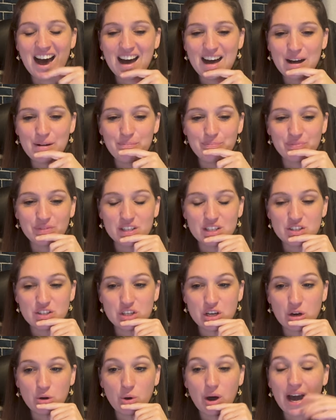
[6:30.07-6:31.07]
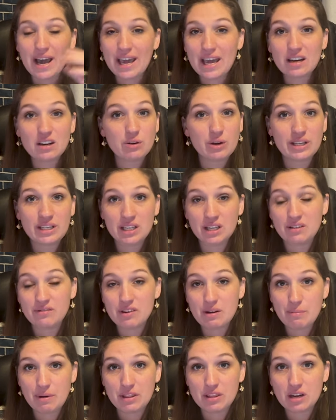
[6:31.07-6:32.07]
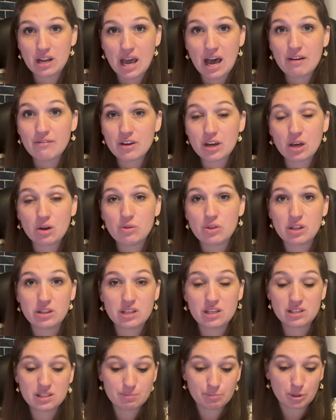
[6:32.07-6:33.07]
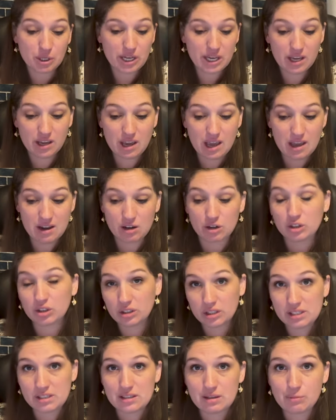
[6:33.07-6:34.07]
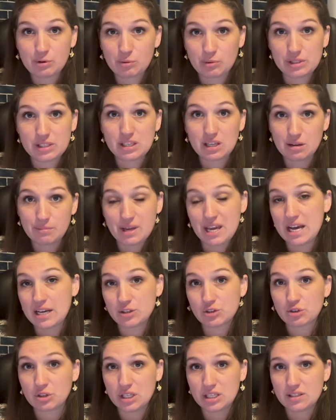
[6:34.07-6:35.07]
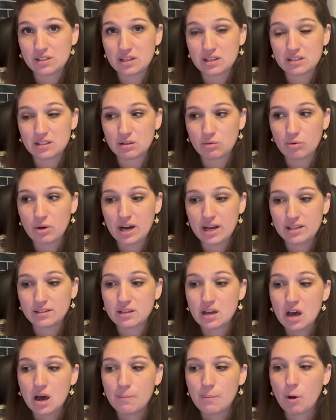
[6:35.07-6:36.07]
um, so I had no idea even a month and a half ago that this spring and early summer was going to be as crazy as it was,